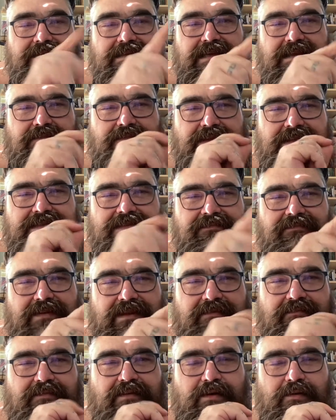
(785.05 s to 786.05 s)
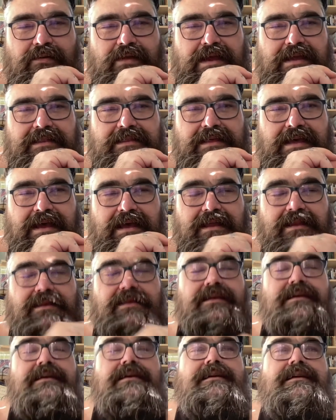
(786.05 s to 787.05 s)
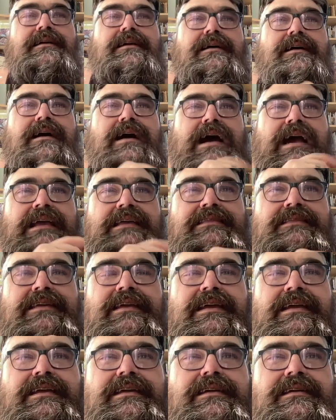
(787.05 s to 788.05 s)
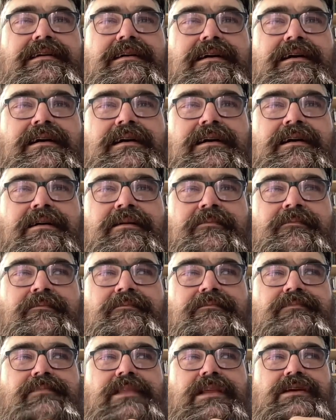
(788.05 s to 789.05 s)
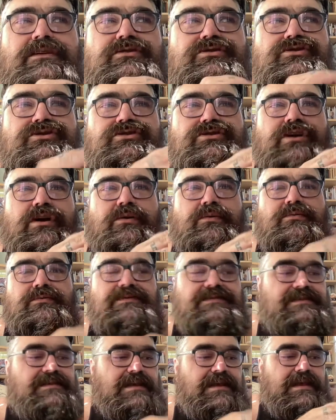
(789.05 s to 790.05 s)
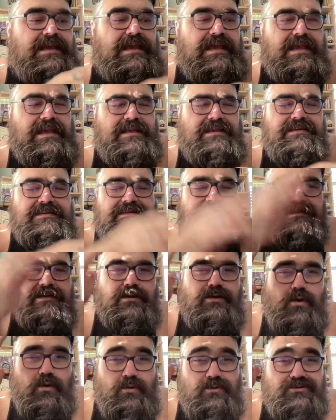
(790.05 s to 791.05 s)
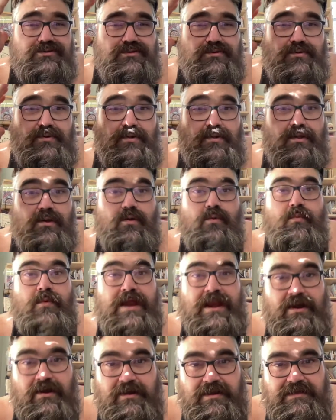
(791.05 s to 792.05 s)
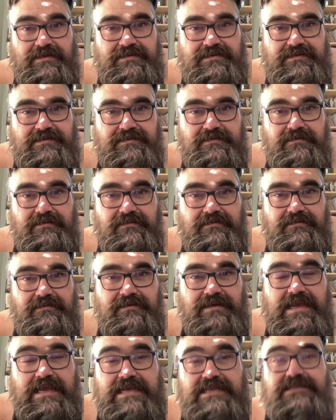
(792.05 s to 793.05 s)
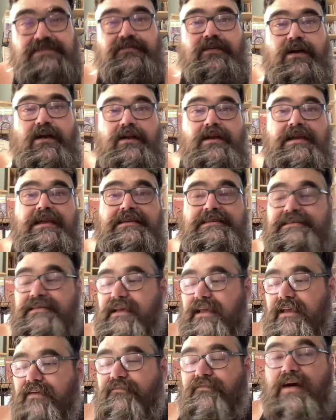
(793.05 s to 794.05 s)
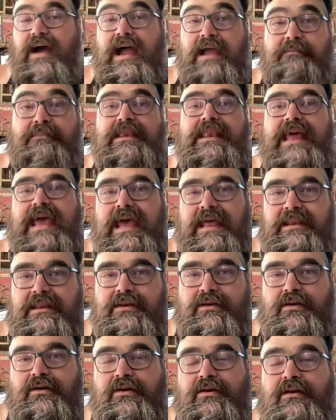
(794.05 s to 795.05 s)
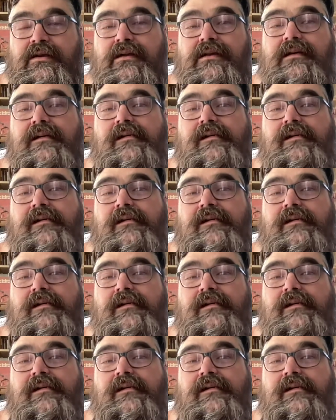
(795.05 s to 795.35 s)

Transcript: tidbits of info like that, I think shows his cultural awareness. As far as if I'm an editor